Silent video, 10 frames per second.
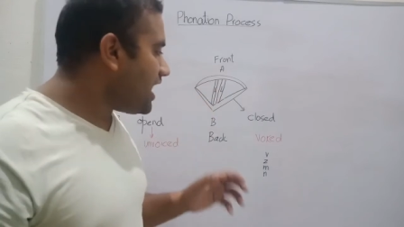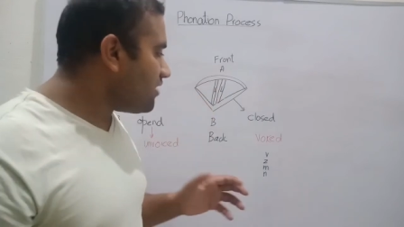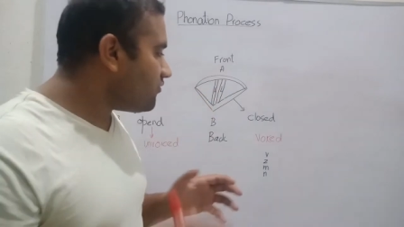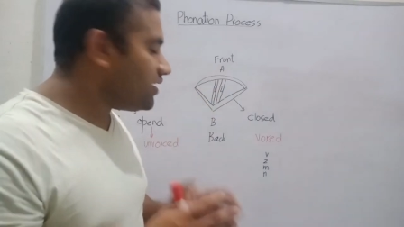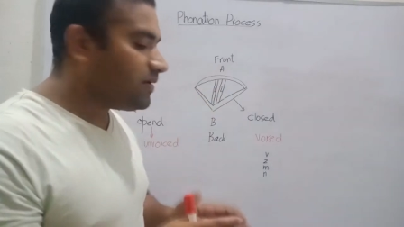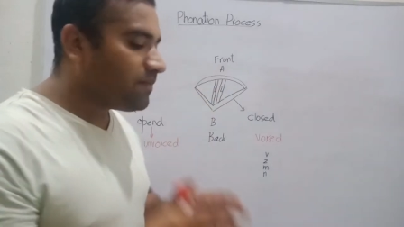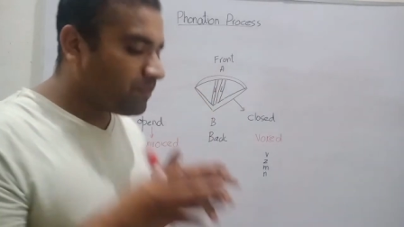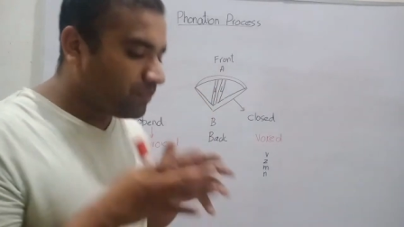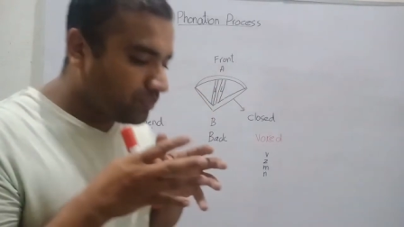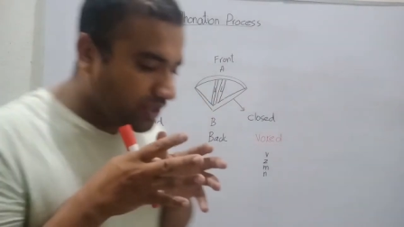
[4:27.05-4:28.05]
and when
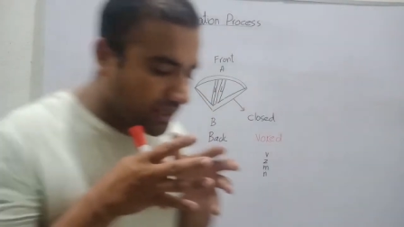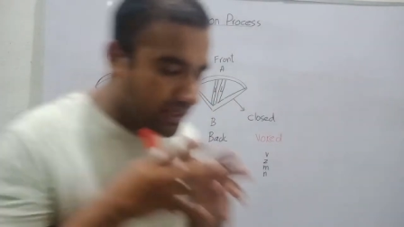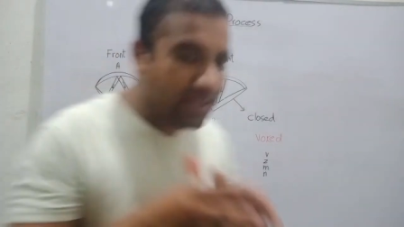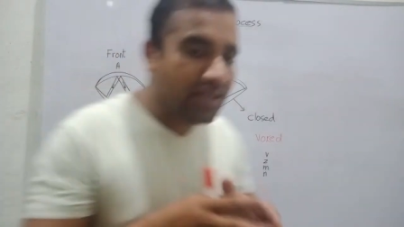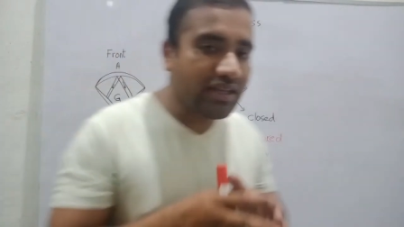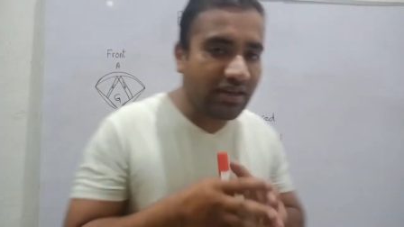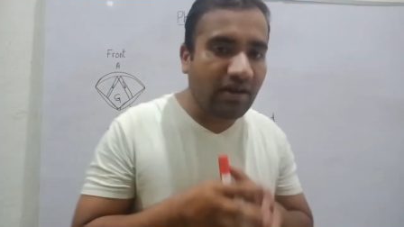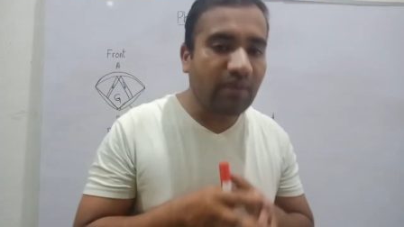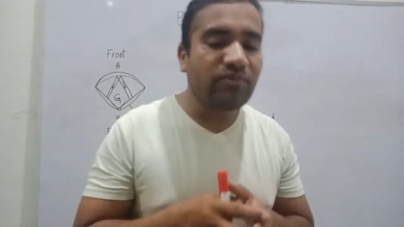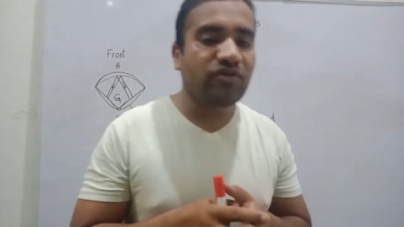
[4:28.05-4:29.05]
the air
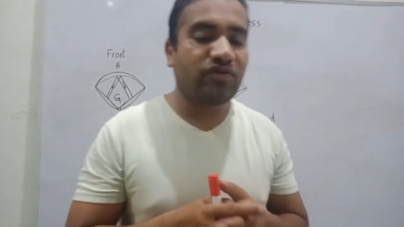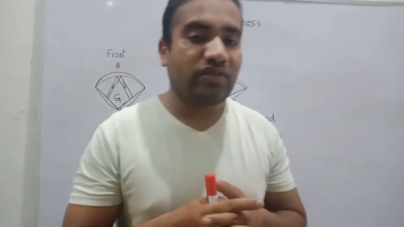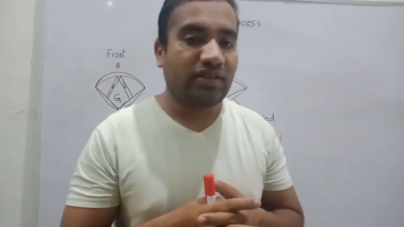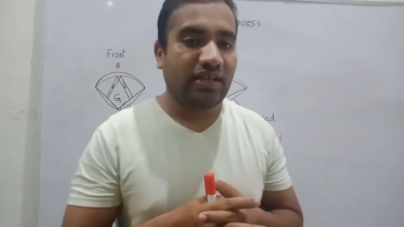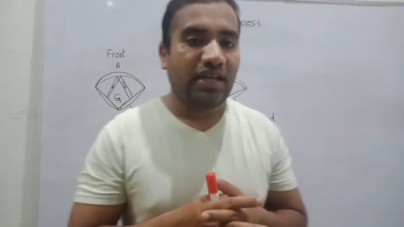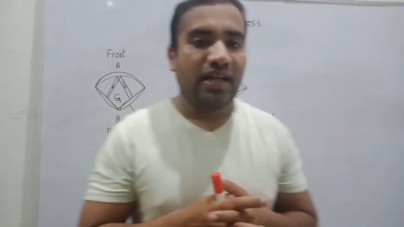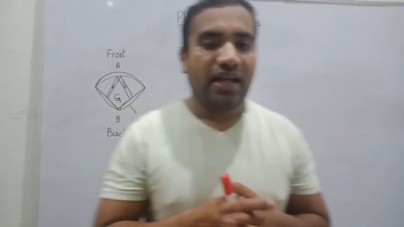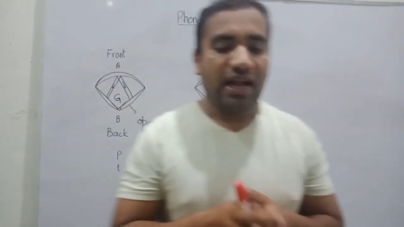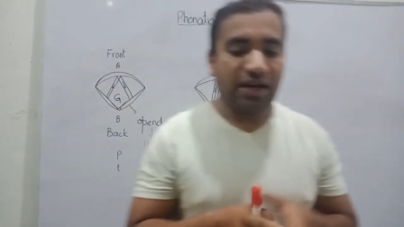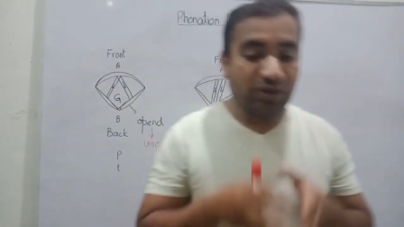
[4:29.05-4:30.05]
comes
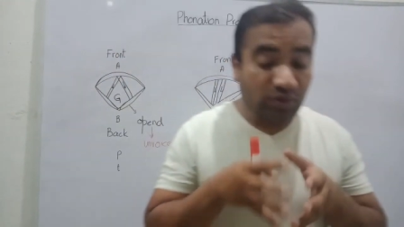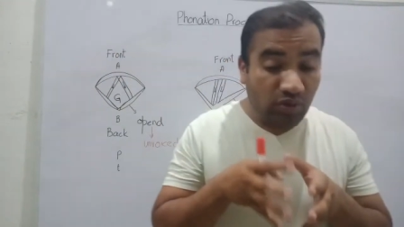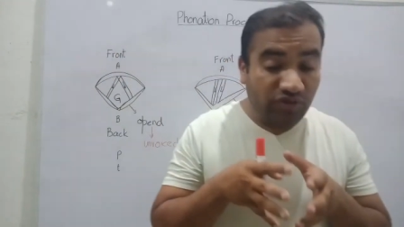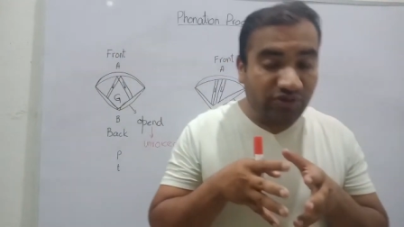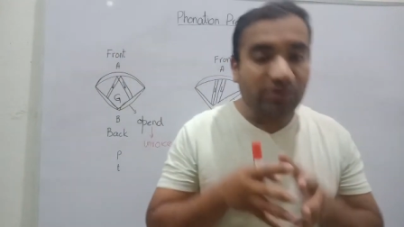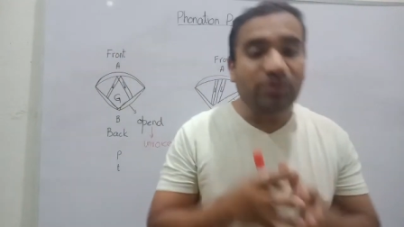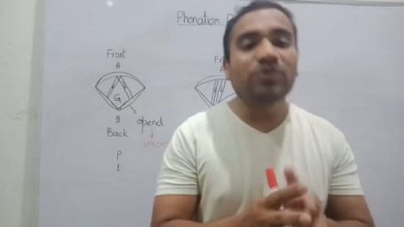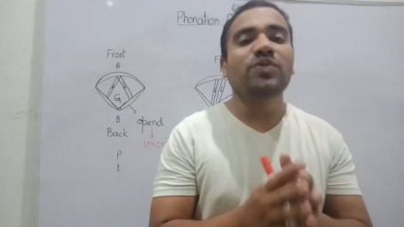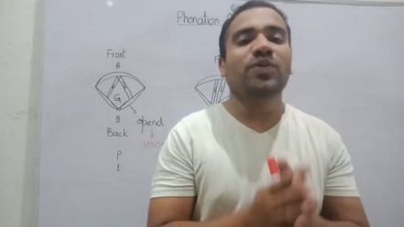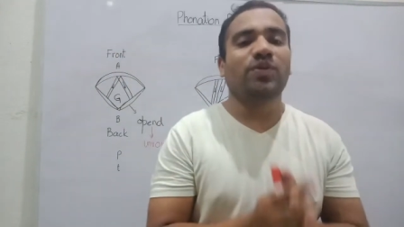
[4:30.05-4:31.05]
and goes
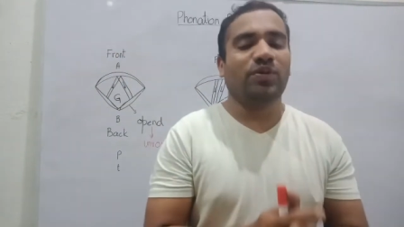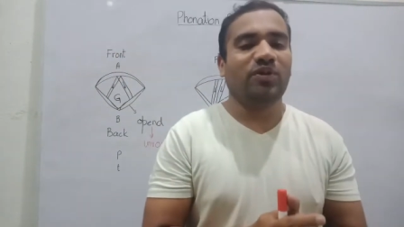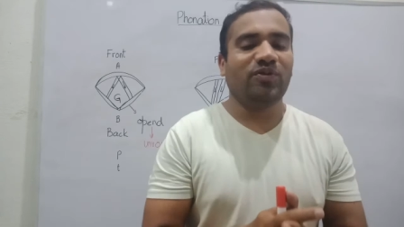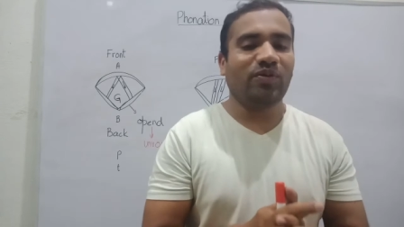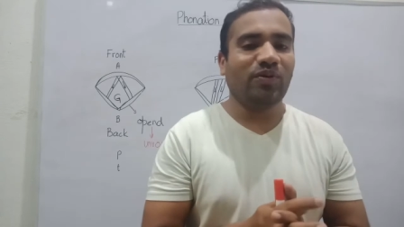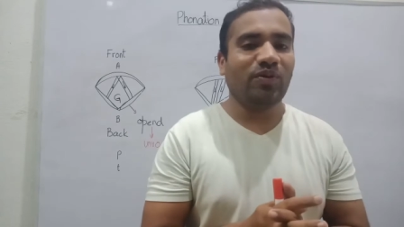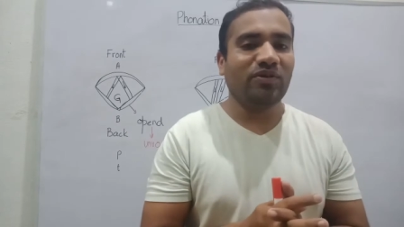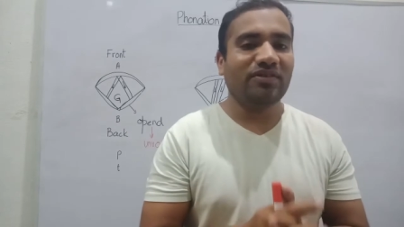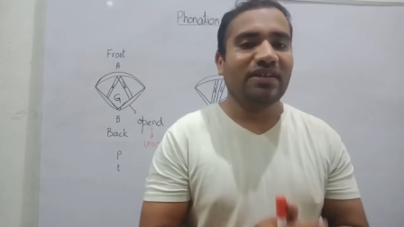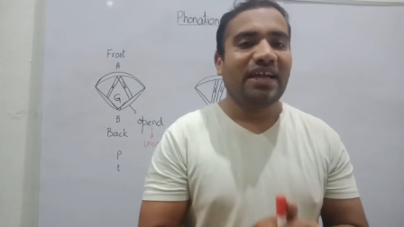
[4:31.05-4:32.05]
through the vocal
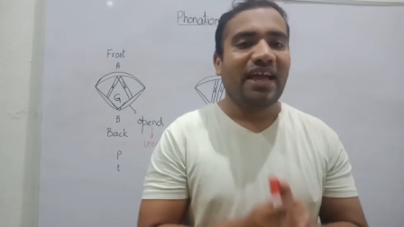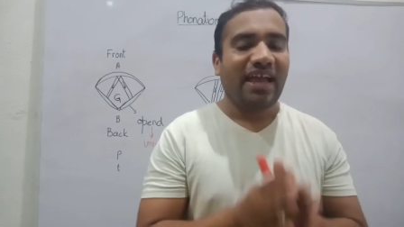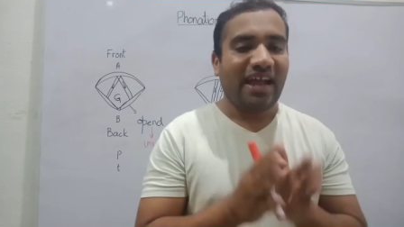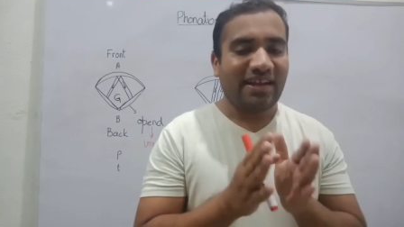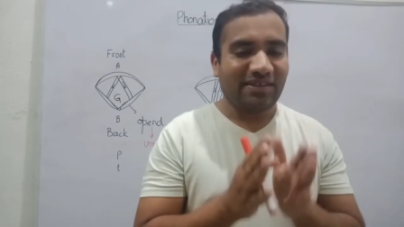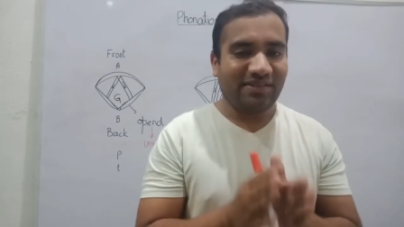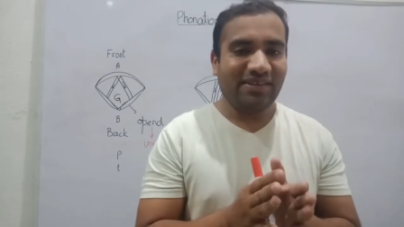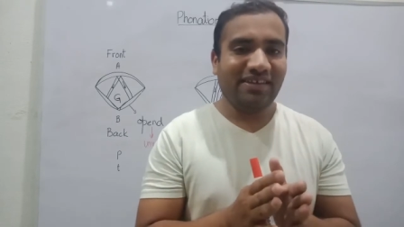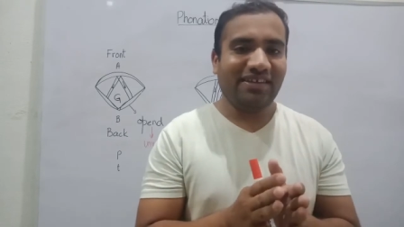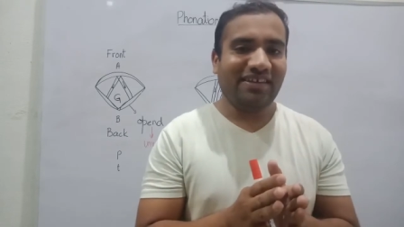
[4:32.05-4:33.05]
fold, and
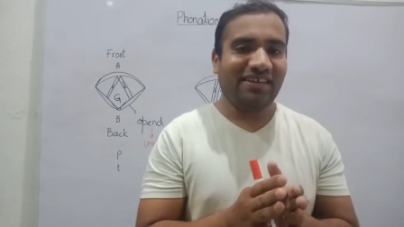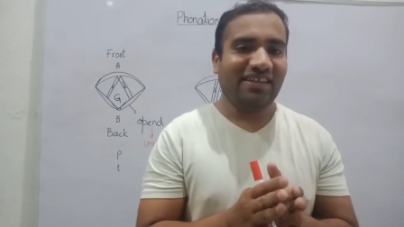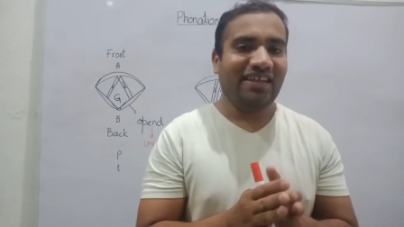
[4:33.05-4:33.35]
they,